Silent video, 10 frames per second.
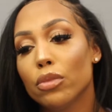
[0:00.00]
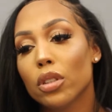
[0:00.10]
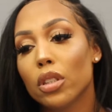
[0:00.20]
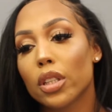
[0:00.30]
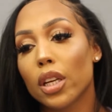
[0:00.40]

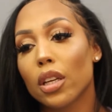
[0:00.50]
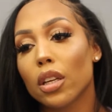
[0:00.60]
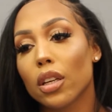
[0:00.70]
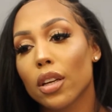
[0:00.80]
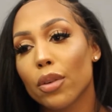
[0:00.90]
trying to
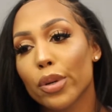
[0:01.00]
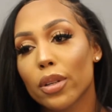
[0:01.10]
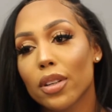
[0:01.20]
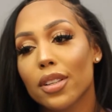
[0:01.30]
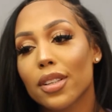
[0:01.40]
think.
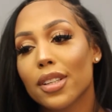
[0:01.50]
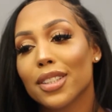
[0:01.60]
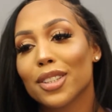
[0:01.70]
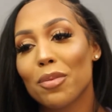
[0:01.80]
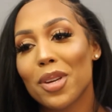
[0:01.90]

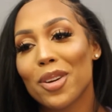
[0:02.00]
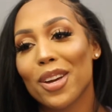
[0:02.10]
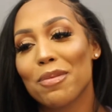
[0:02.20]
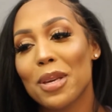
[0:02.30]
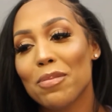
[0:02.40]
So many
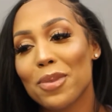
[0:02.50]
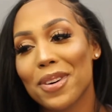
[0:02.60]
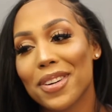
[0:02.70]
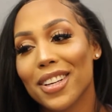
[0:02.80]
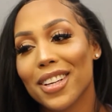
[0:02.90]
great people.